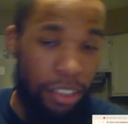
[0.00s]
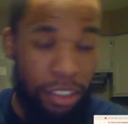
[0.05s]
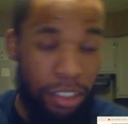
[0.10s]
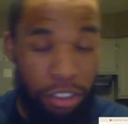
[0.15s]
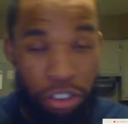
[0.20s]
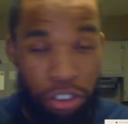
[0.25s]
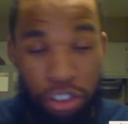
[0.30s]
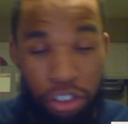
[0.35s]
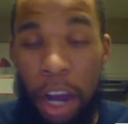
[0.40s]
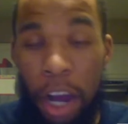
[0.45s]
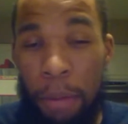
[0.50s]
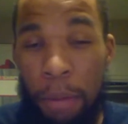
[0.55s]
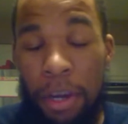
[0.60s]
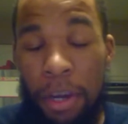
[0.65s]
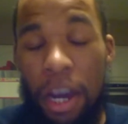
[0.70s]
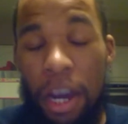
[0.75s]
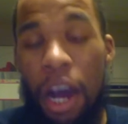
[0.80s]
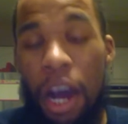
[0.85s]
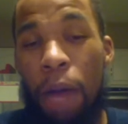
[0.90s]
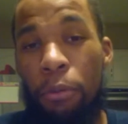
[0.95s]
to drop.
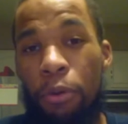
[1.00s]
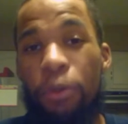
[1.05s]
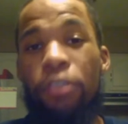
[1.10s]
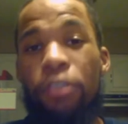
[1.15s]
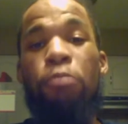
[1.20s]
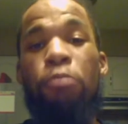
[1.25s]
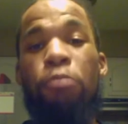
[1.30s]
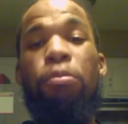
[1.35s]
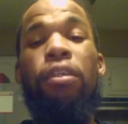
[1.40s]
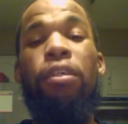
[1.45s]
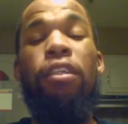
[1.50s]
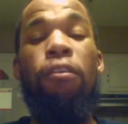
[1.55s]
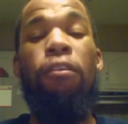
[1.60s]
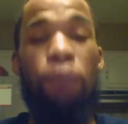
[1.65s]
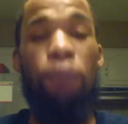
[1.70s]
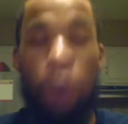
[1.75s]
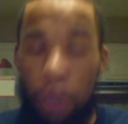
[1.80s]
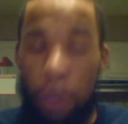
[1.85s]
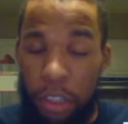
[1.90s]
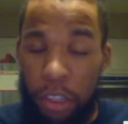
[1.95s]
I'm going to be the
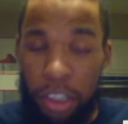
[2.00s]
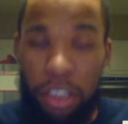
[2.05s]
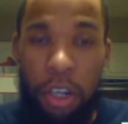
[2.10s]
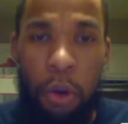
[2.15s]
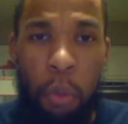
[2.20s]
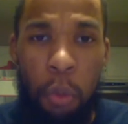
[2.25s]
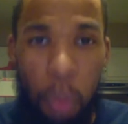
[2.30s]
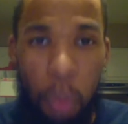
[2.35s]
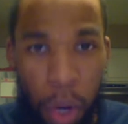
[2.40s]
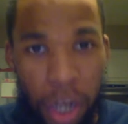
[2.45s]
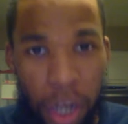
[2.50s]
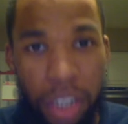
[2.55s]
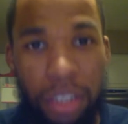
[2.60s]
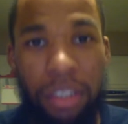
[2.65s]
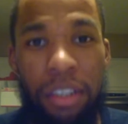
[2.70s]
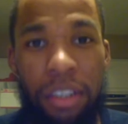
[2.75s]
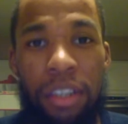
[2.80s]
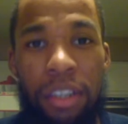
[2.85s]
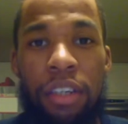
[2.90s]
first one